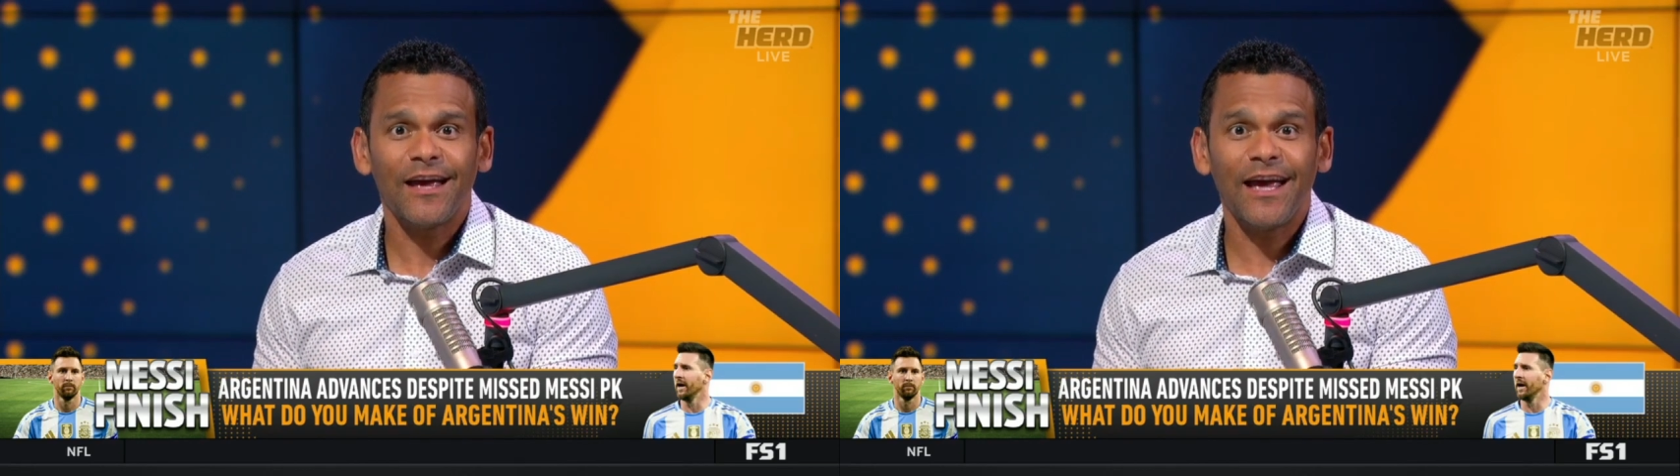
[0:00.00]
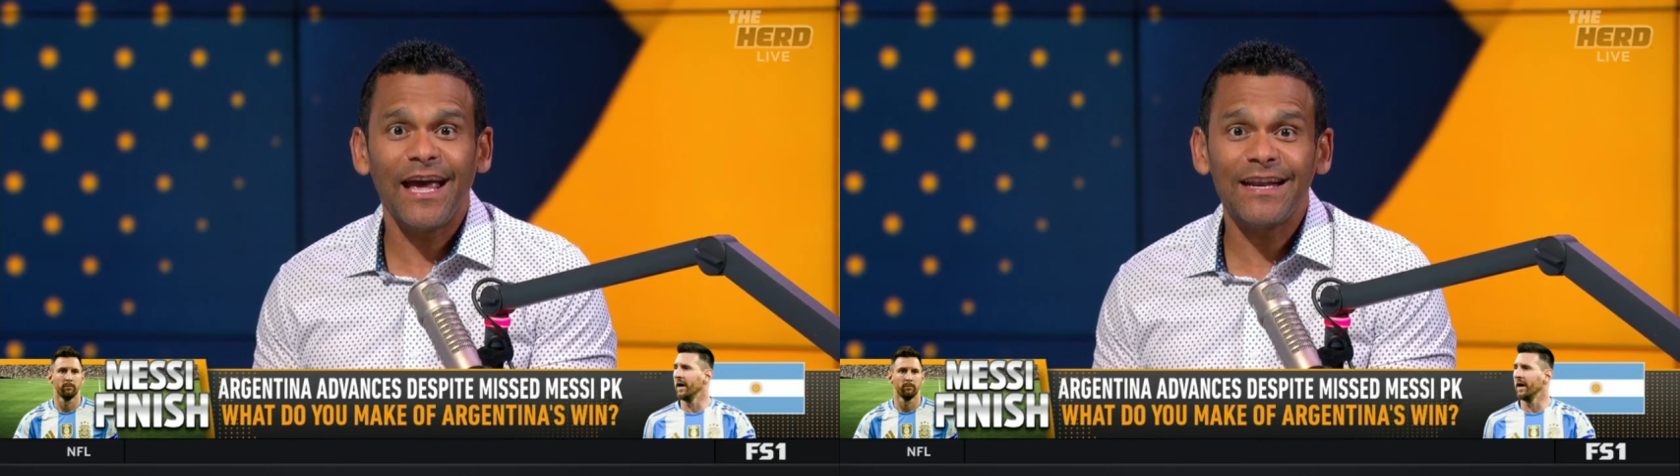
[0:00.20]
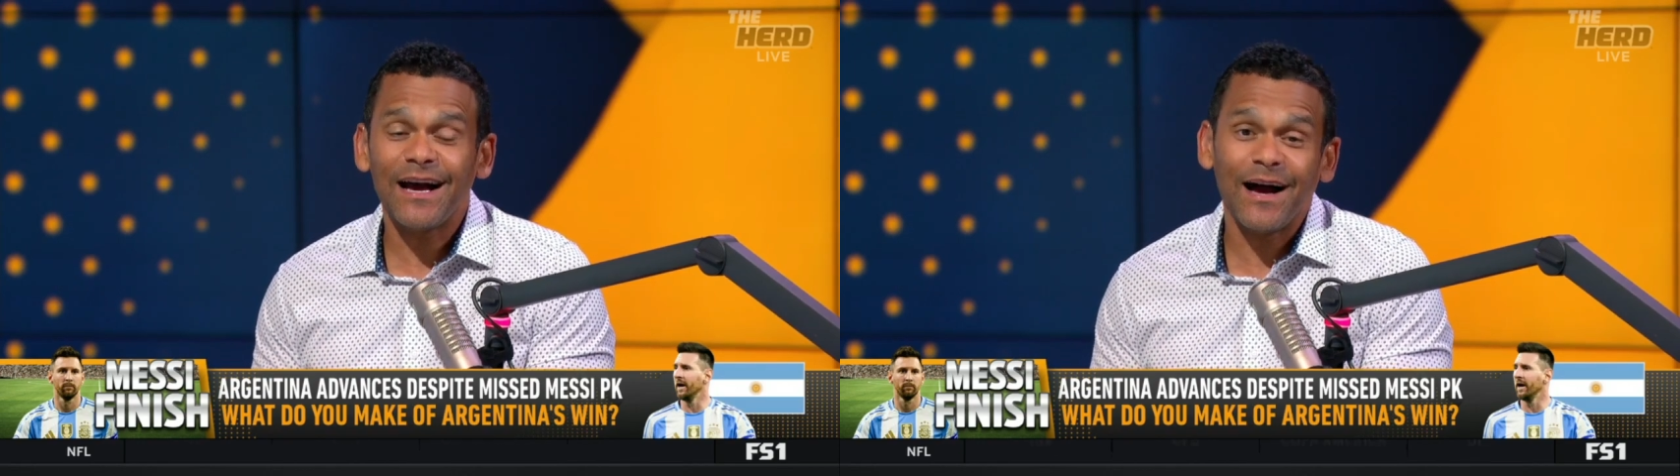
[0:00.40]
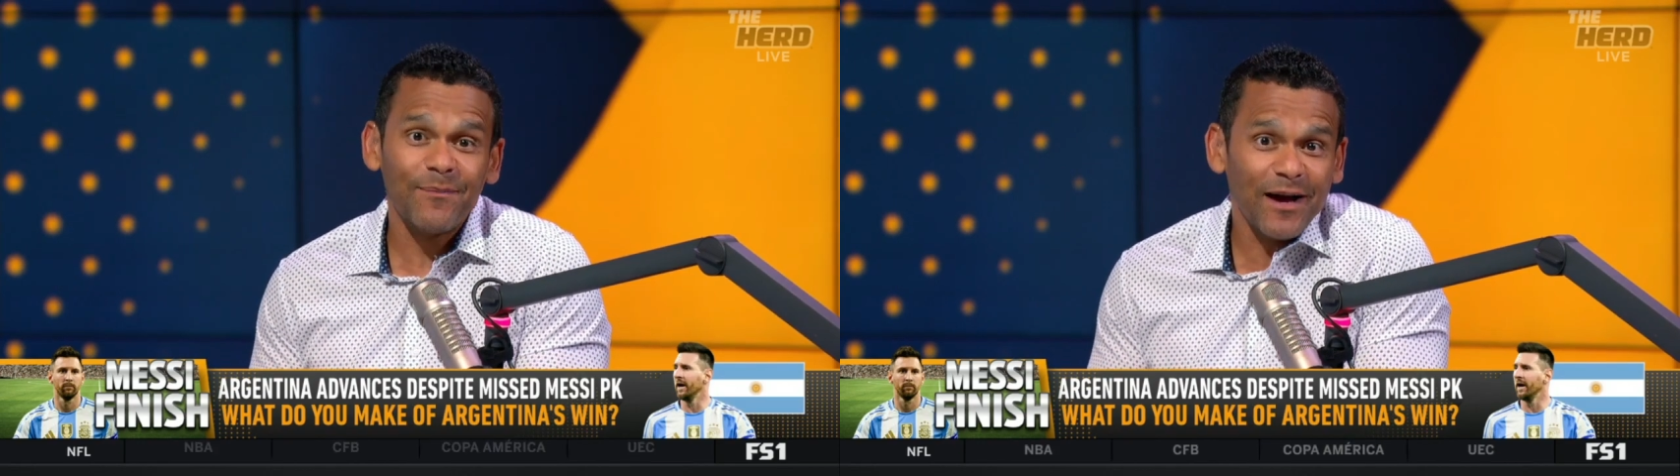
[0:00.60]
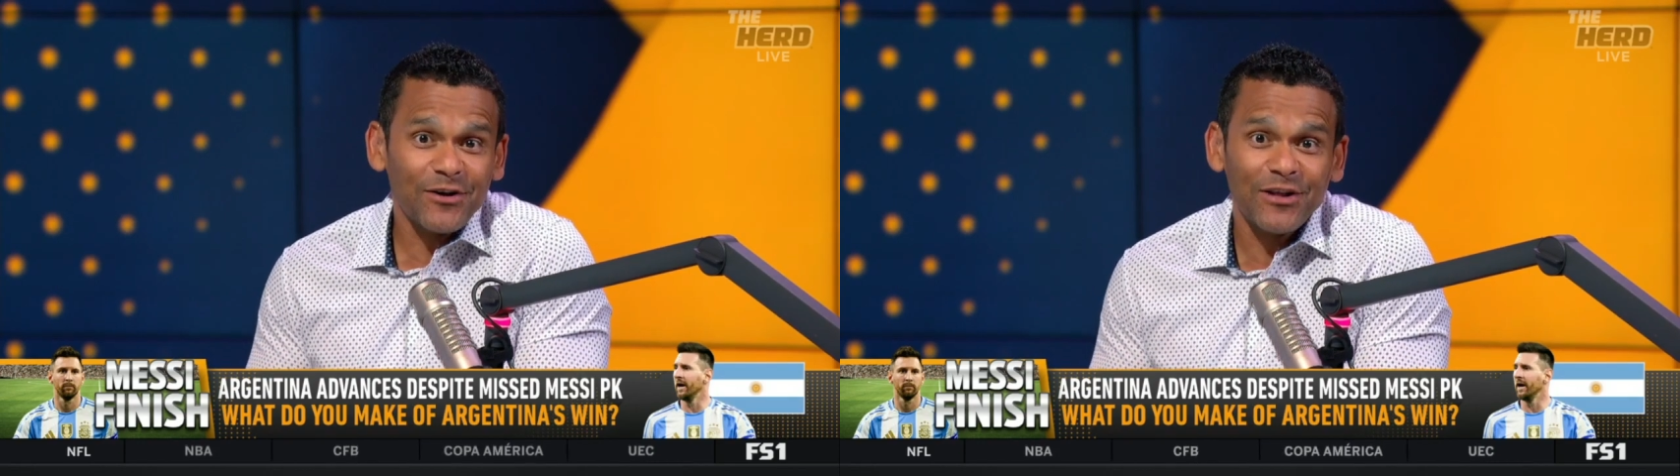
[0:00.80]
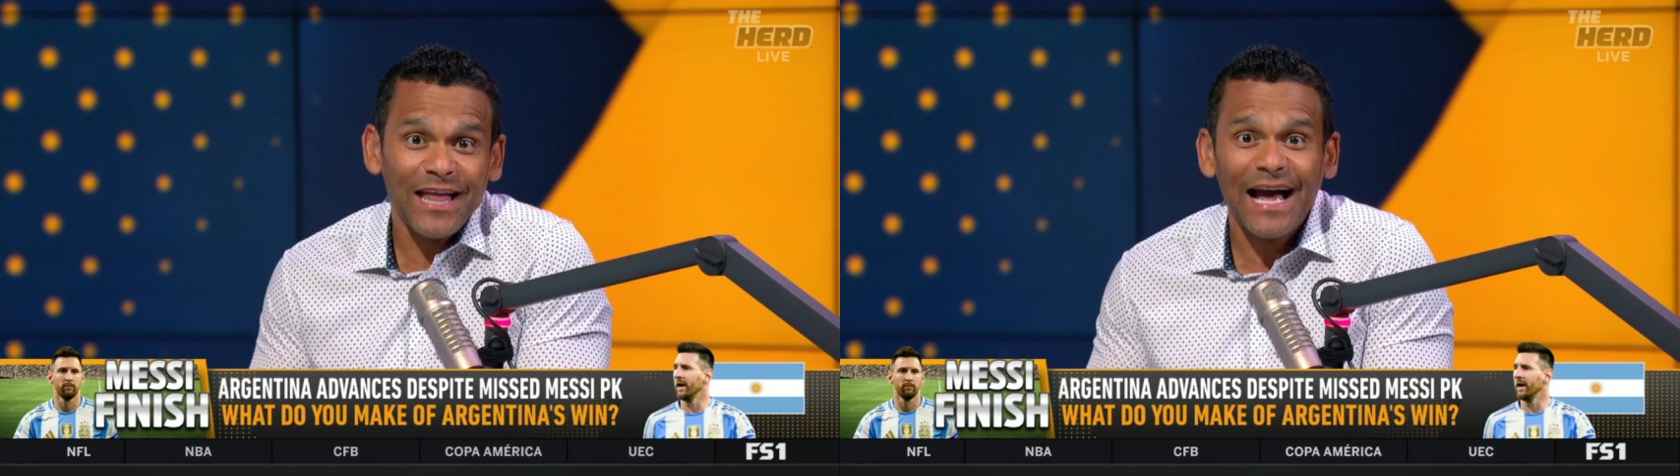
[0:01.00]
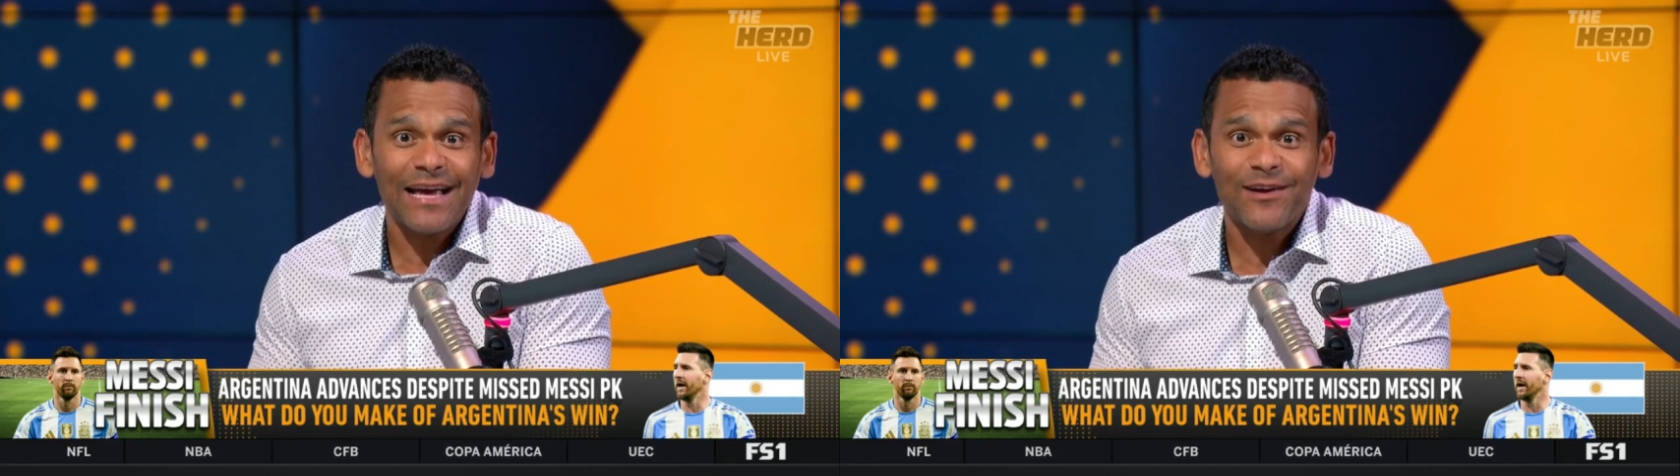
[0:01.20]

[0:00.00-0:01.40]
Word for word: And I'm not gonna lie,